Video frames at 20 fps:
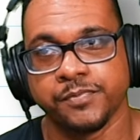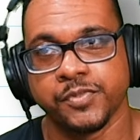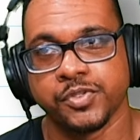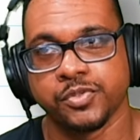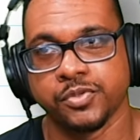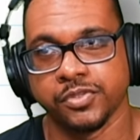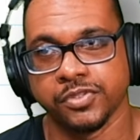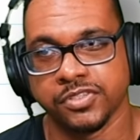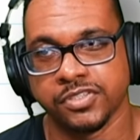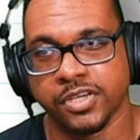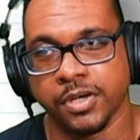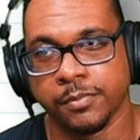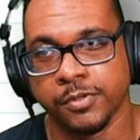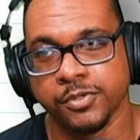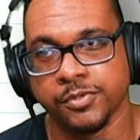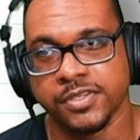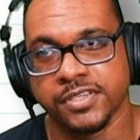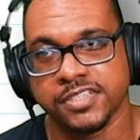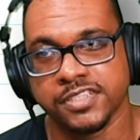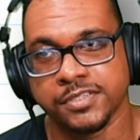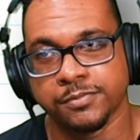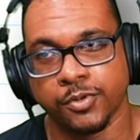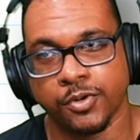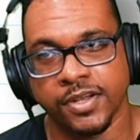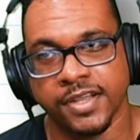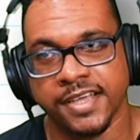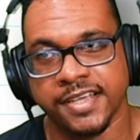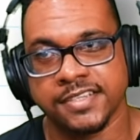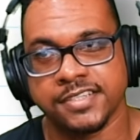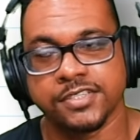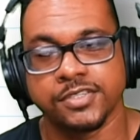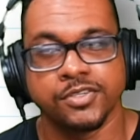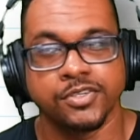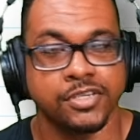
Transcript: So W, the small s,